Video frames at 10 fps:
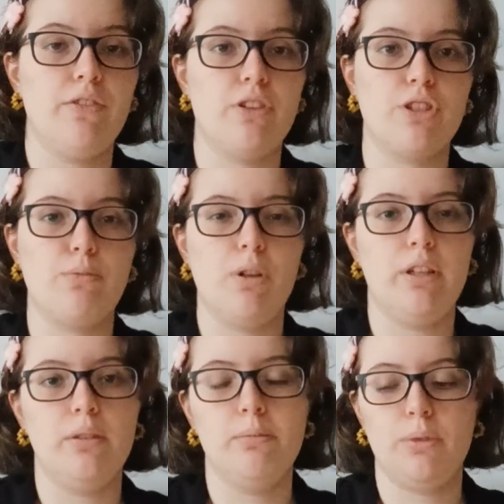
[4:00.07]
the first
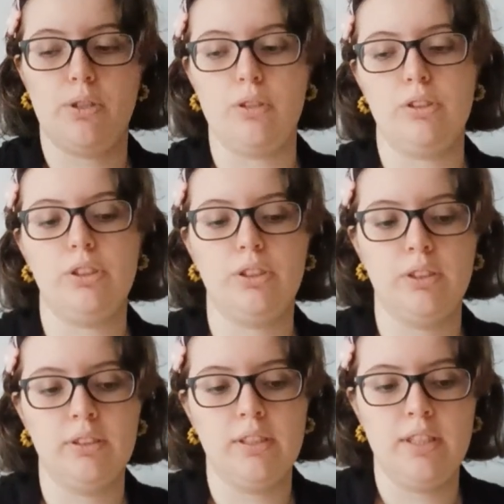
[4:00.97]
volume,
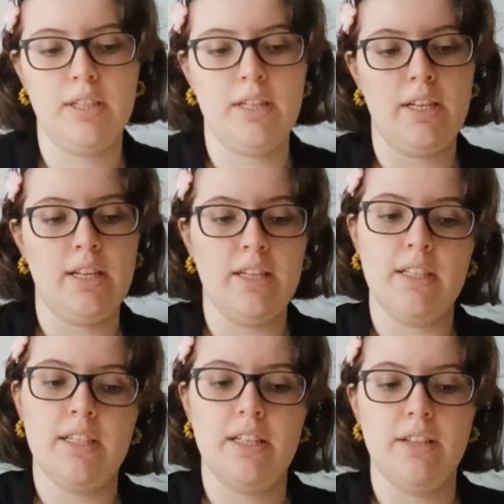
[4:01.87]
because
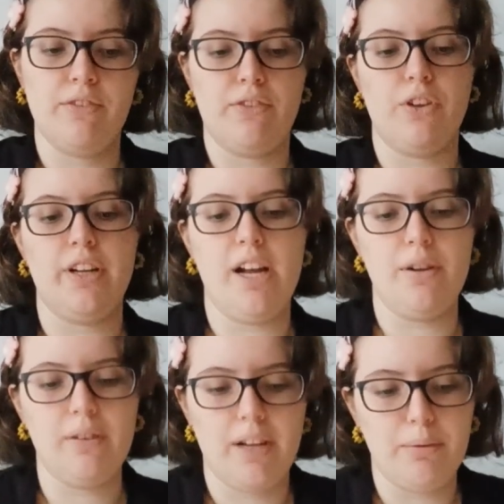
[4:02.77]
for
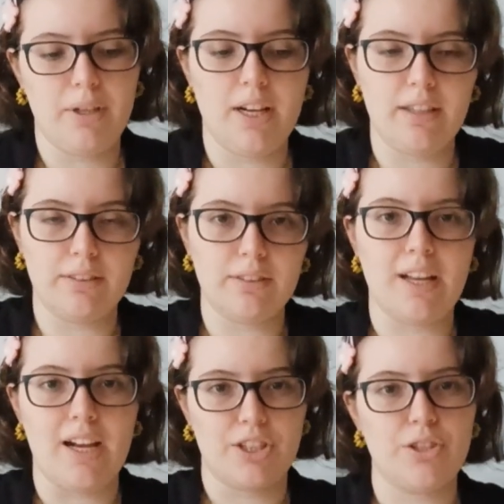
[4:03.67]
now I wanna
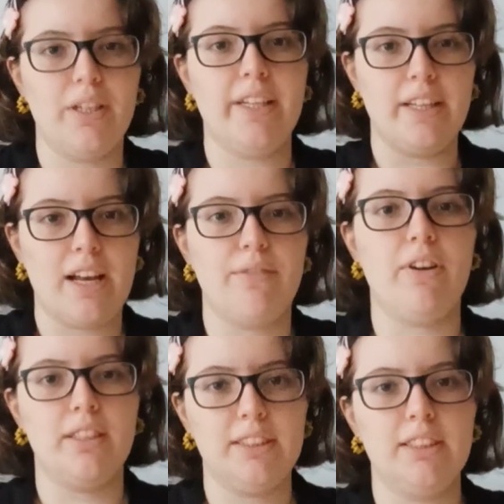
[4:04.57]
actually
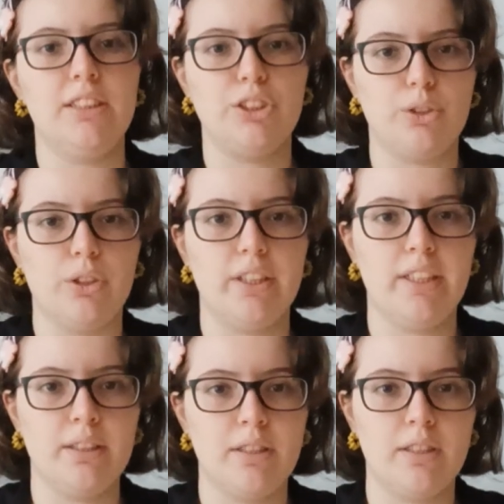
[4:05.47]
advance in the
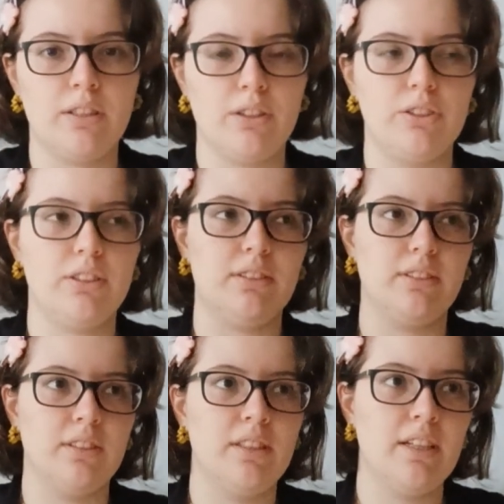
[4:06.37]
story,
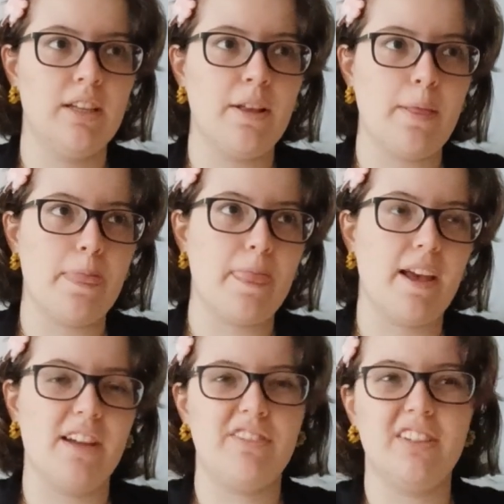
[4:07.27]
because
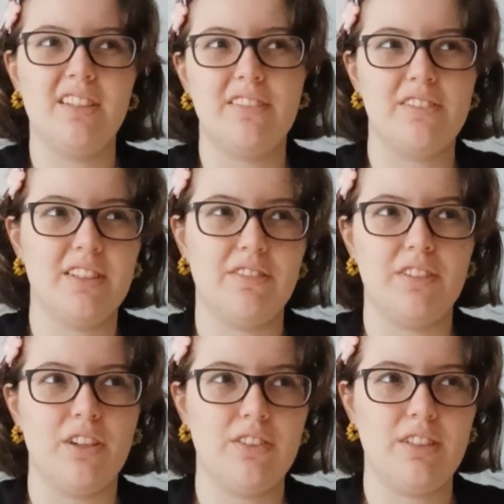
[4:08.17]
I feel if
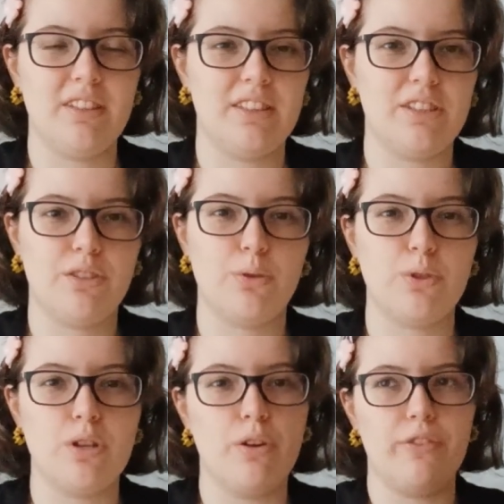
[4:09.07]
not, it's
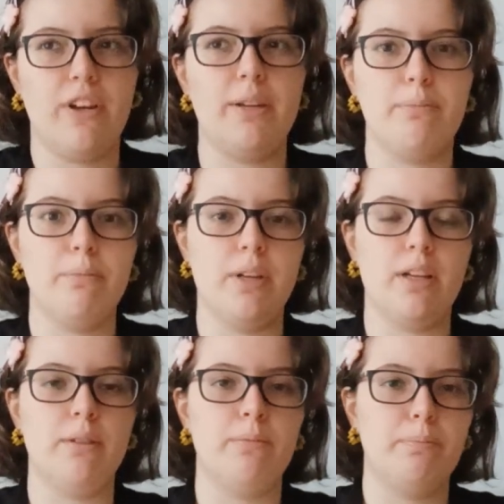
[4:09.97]
too slow. If
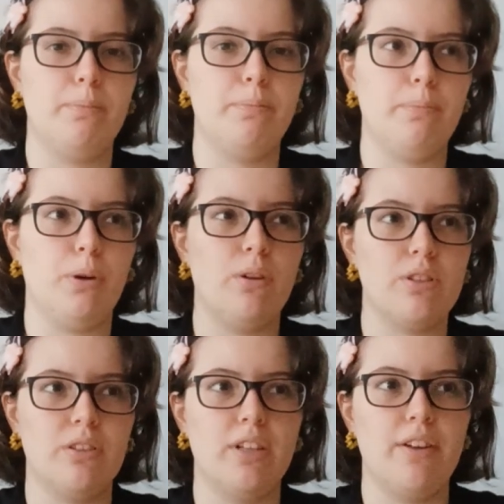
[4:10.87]
I
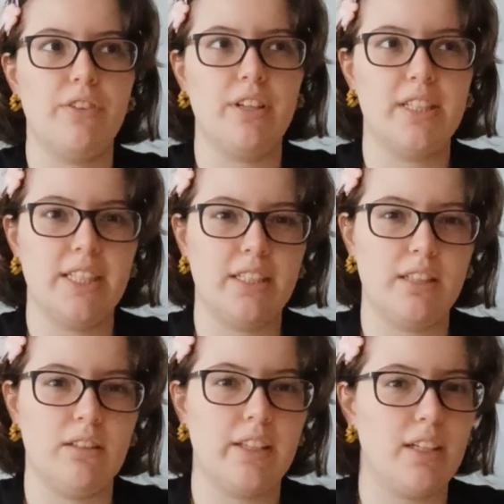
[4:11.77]
pause on every
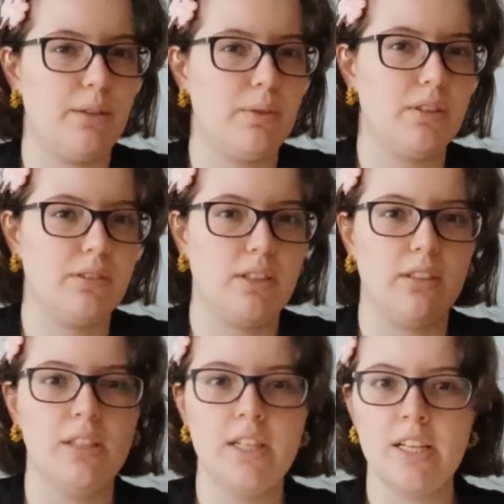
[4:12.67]
detail that I want to
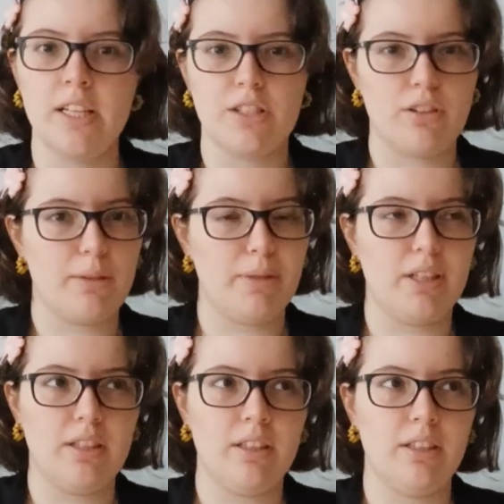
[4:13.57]
tell, it's gonna
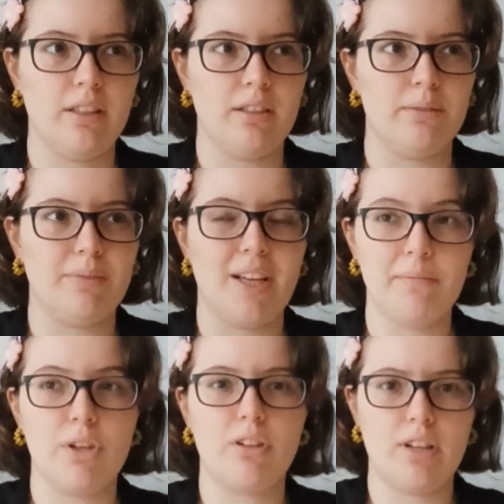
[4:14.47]
be
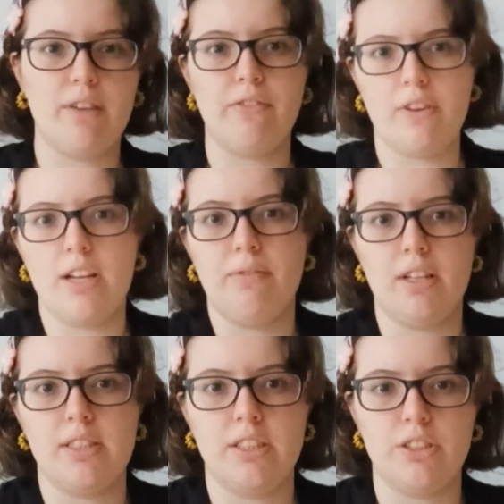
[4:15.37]
I'm not gonna
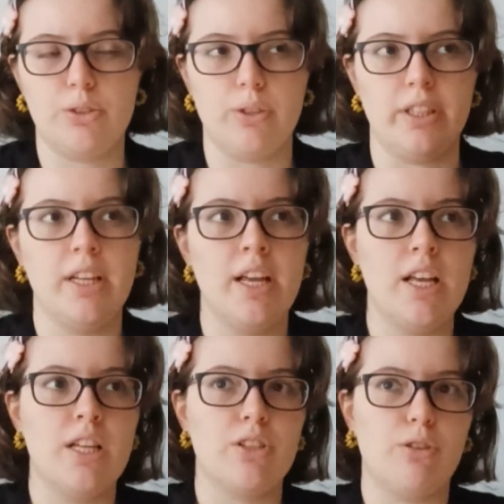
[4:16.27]
advance in the story.
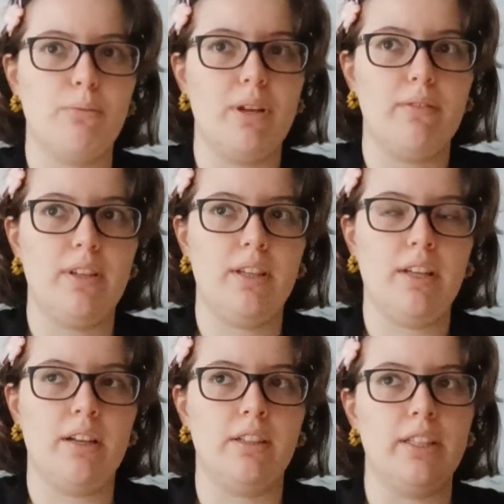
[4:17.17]
So
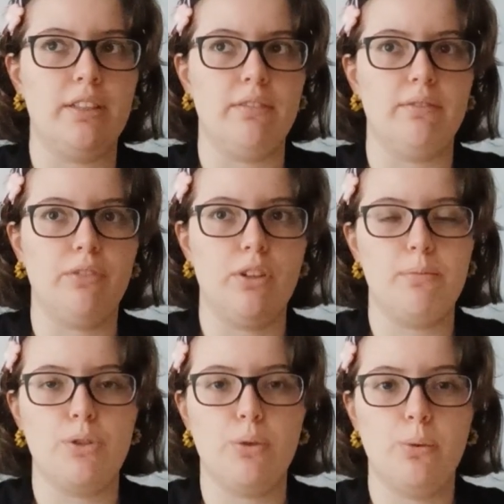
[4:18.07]
maybe in
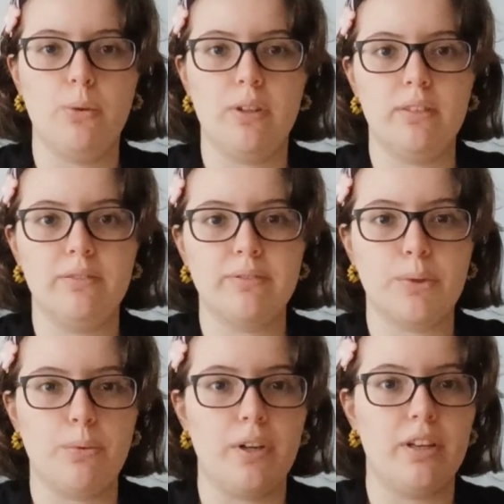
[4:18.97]
volume 2,
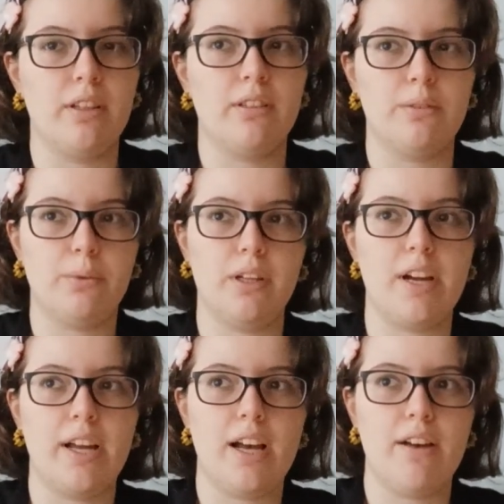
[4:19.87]
where
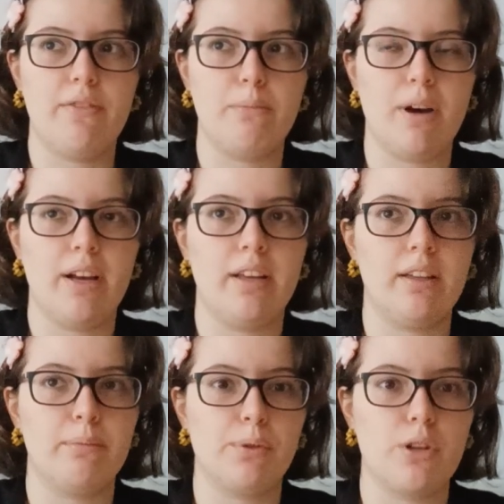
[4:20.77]
I have
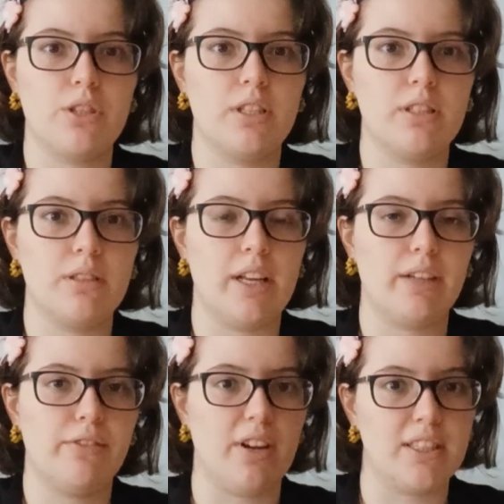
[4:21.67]
my process
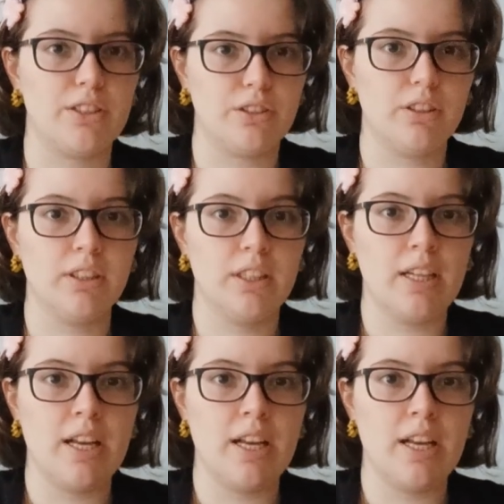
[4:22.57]
like faster,